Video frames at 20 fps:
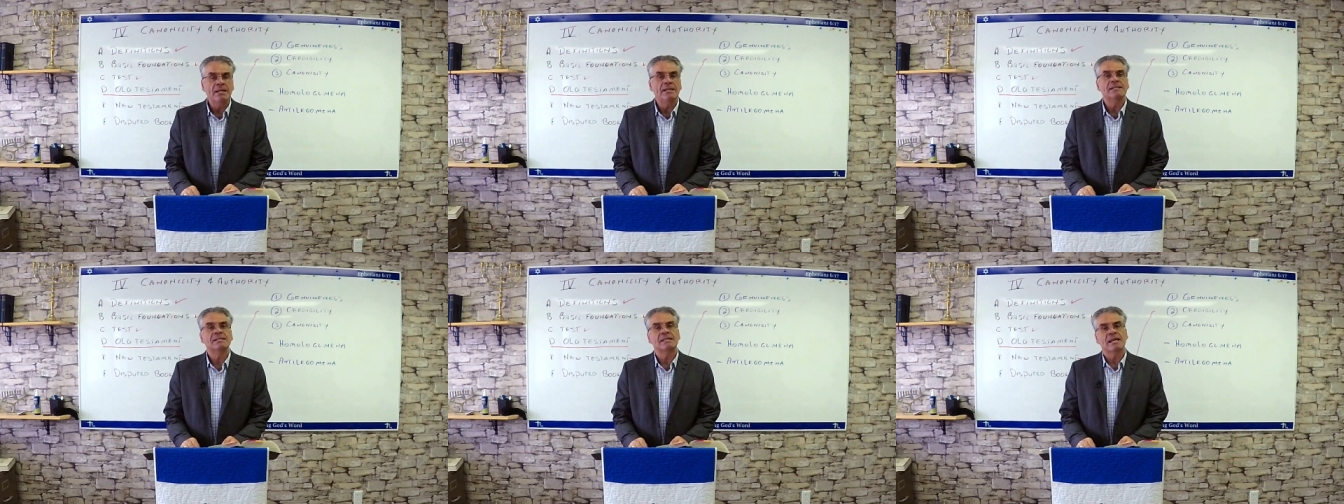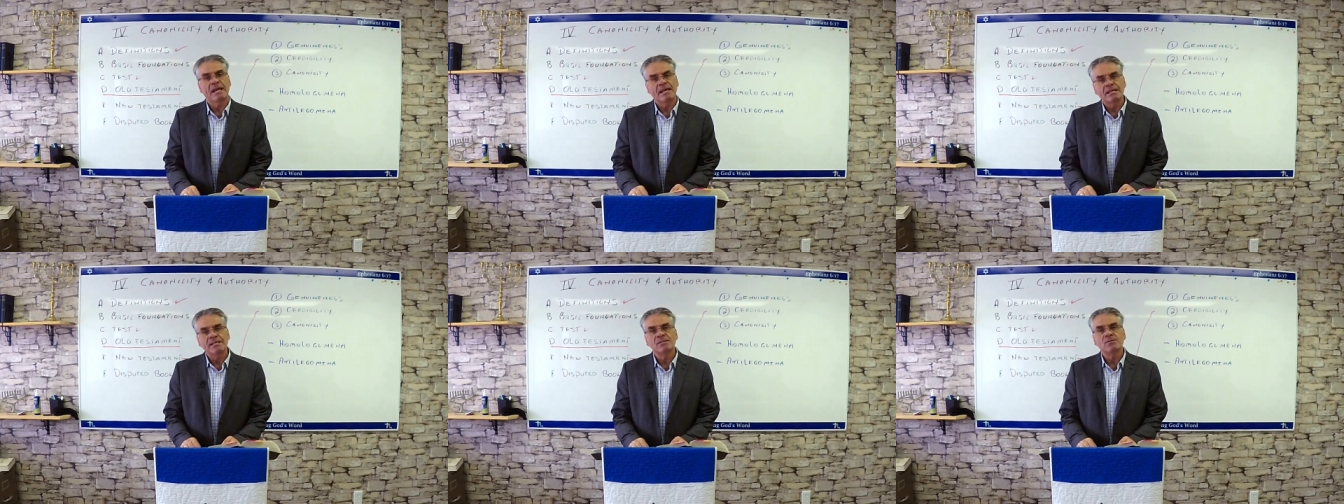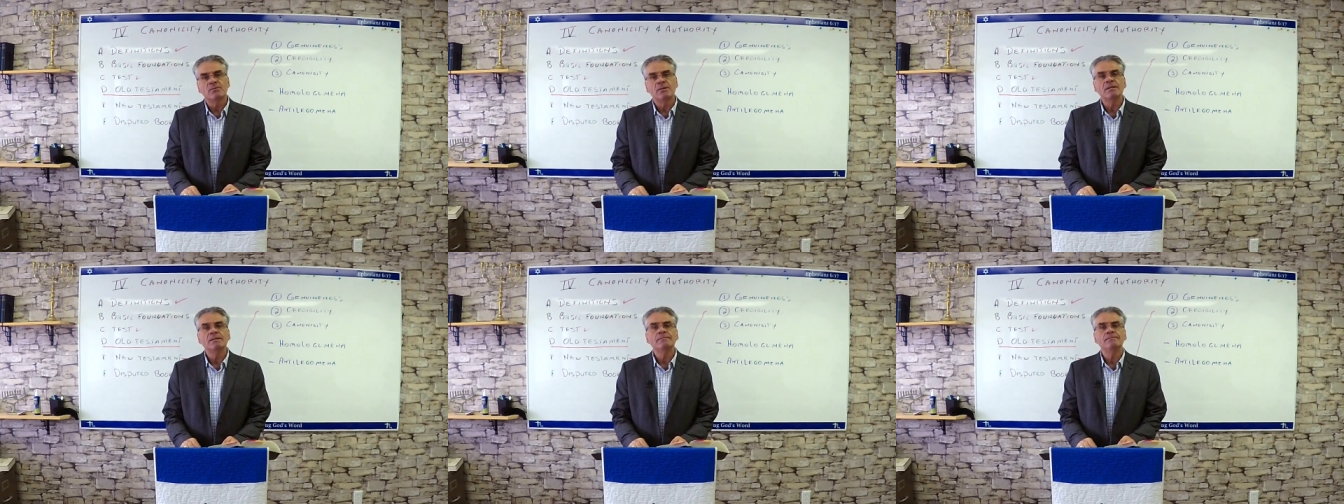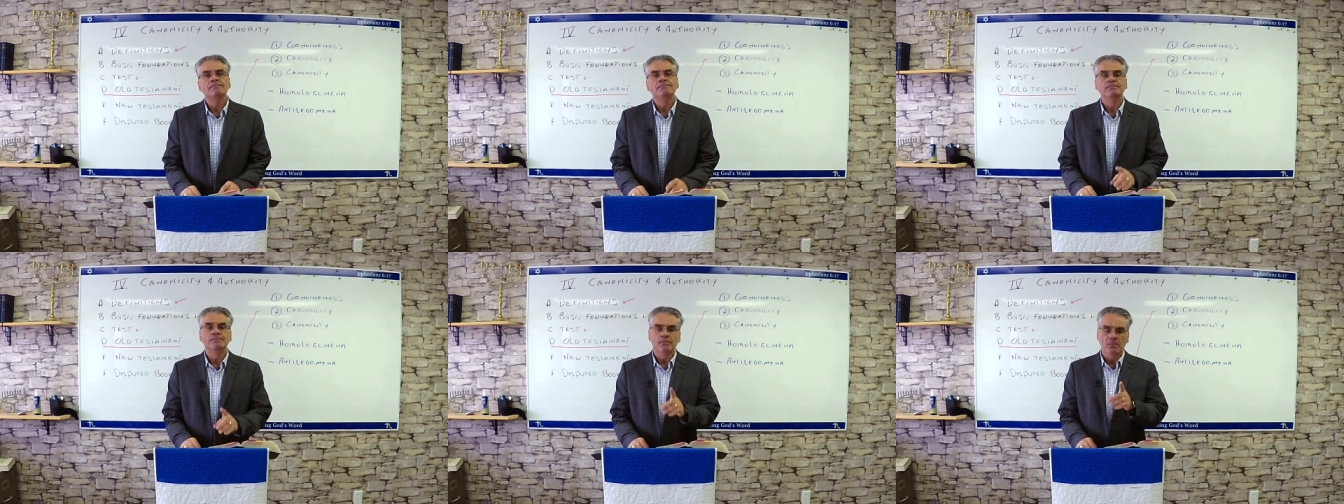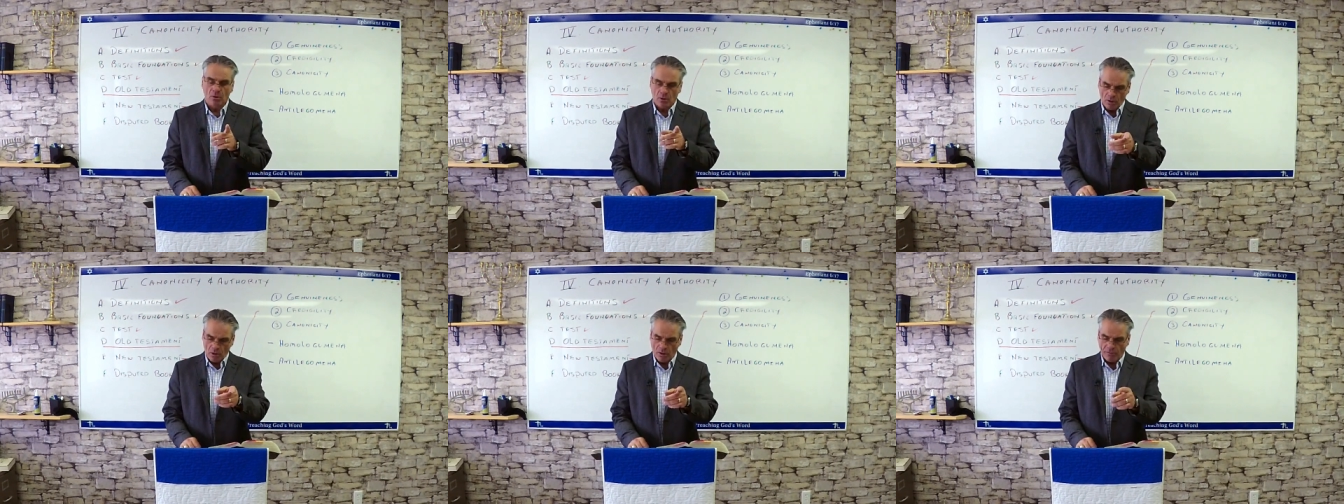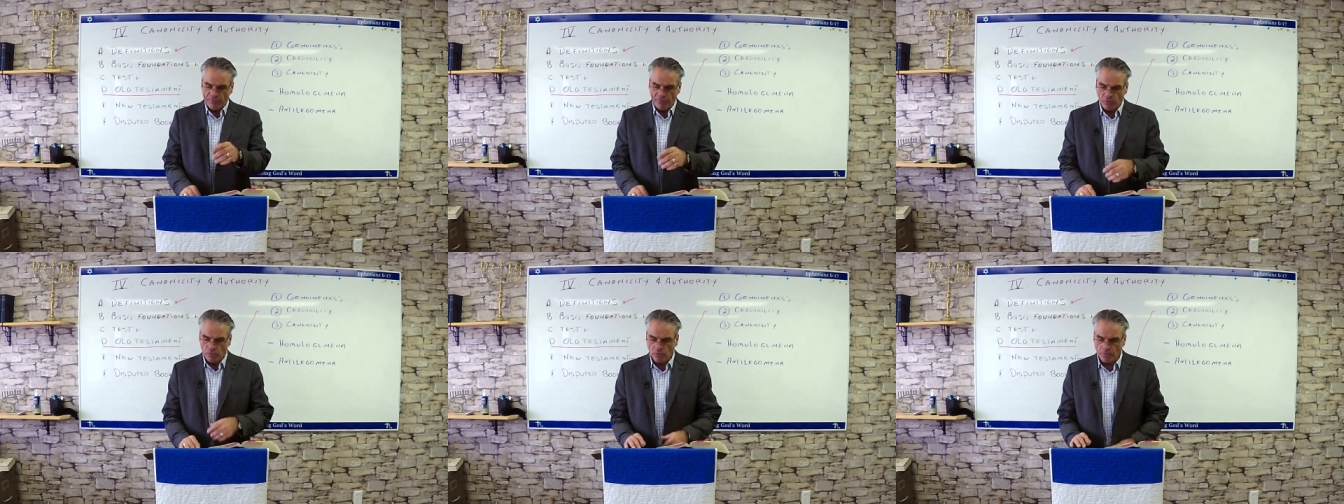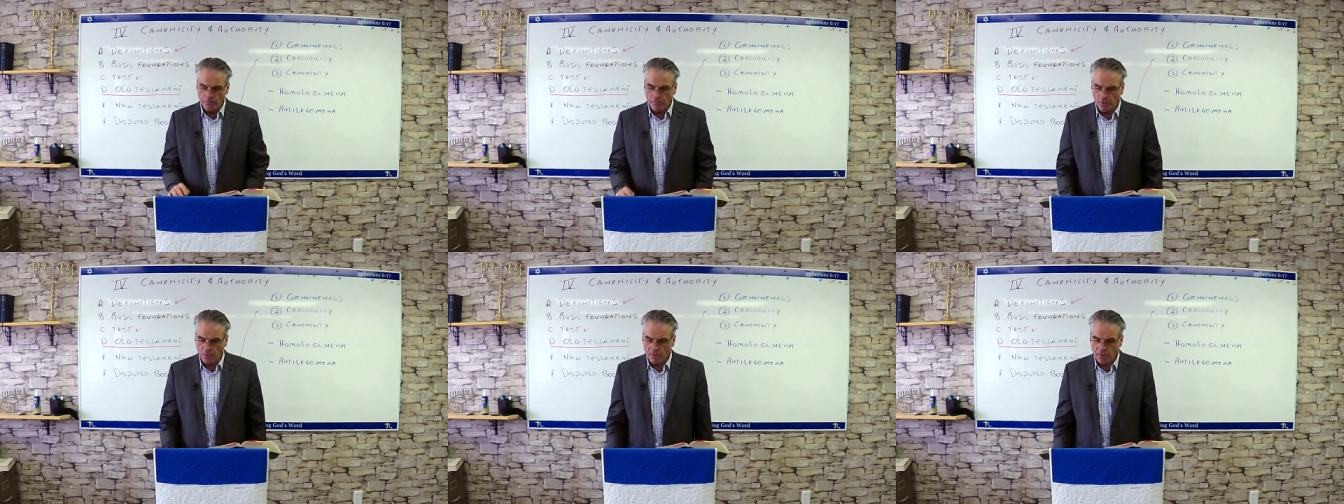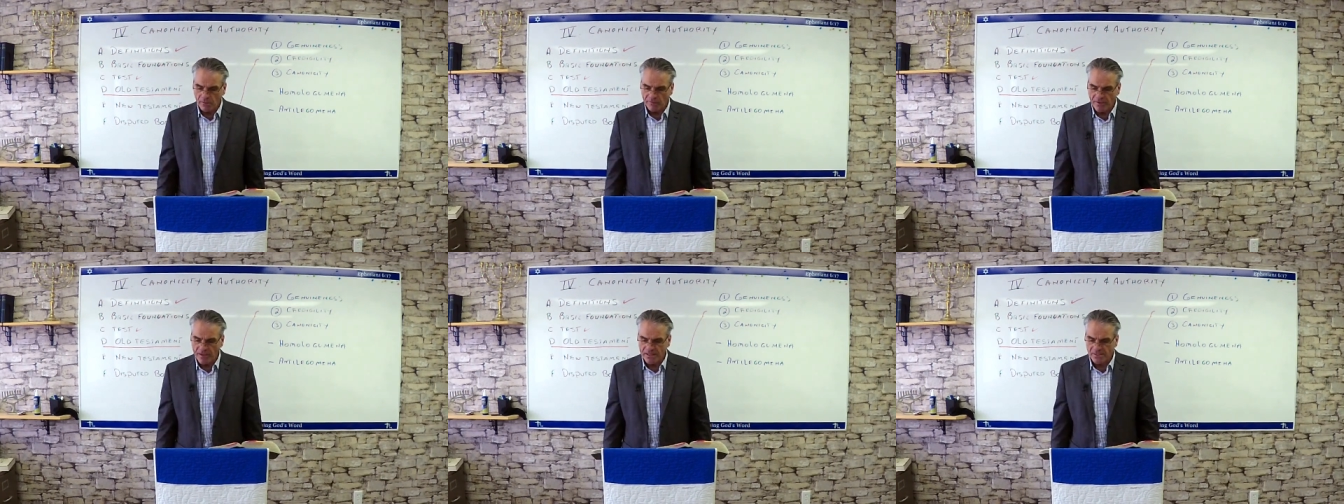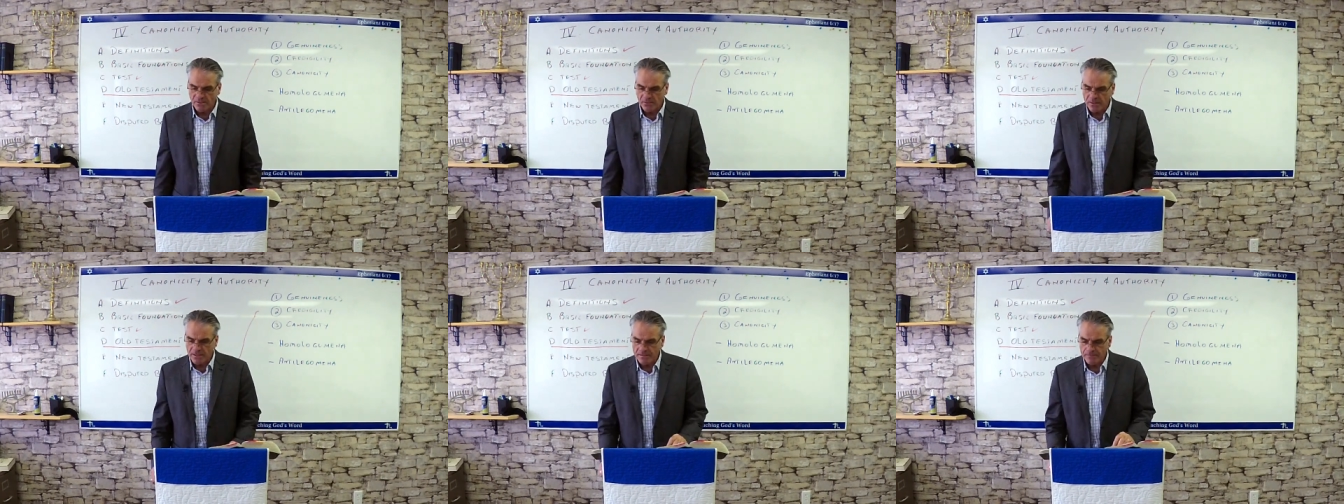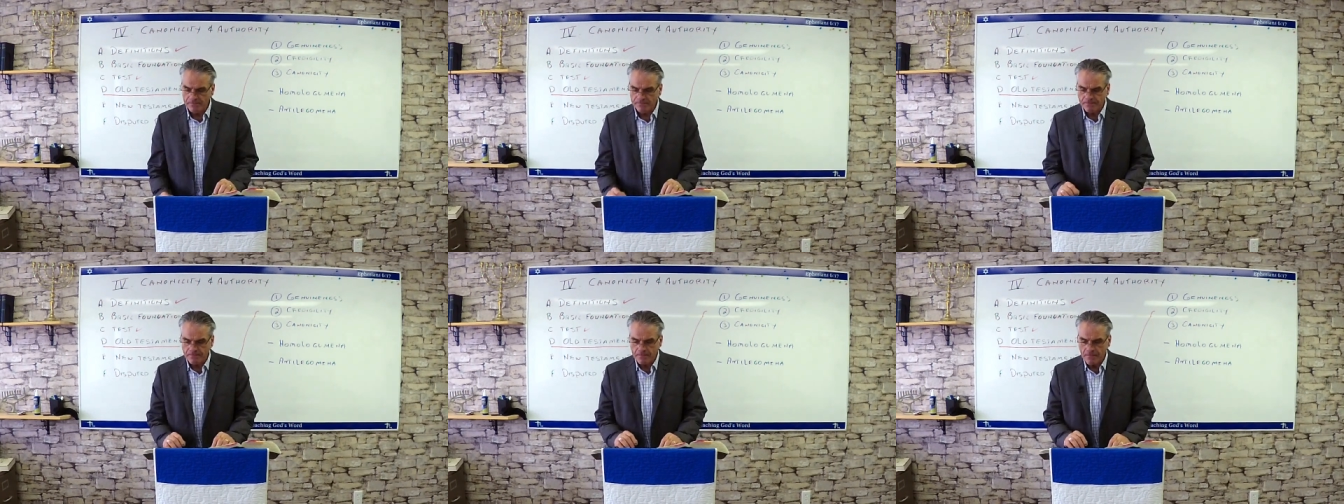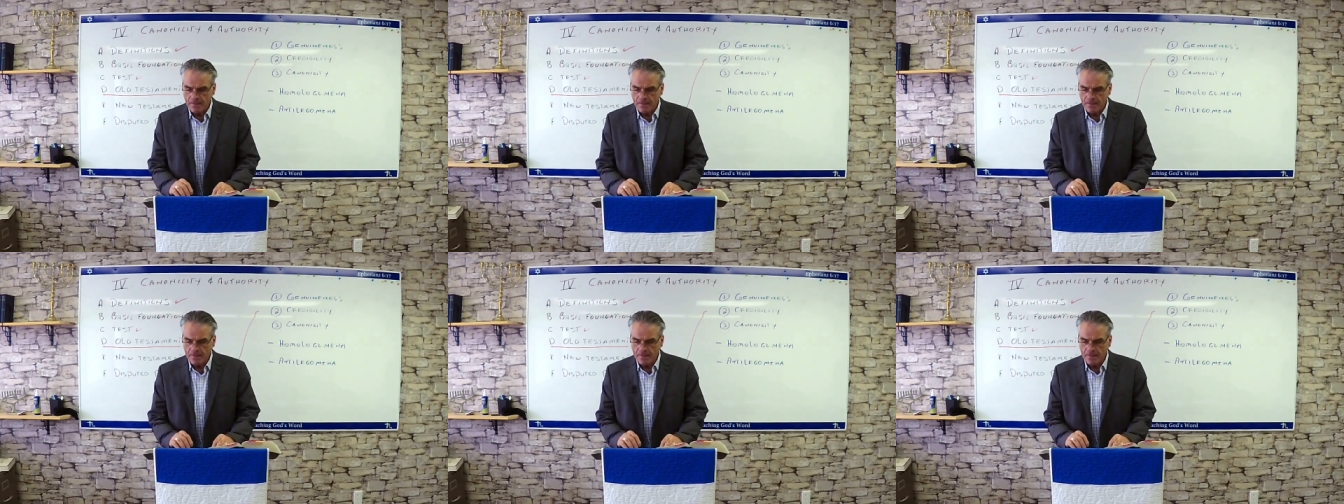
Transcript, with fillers: is Ezra, of your book of Ezra,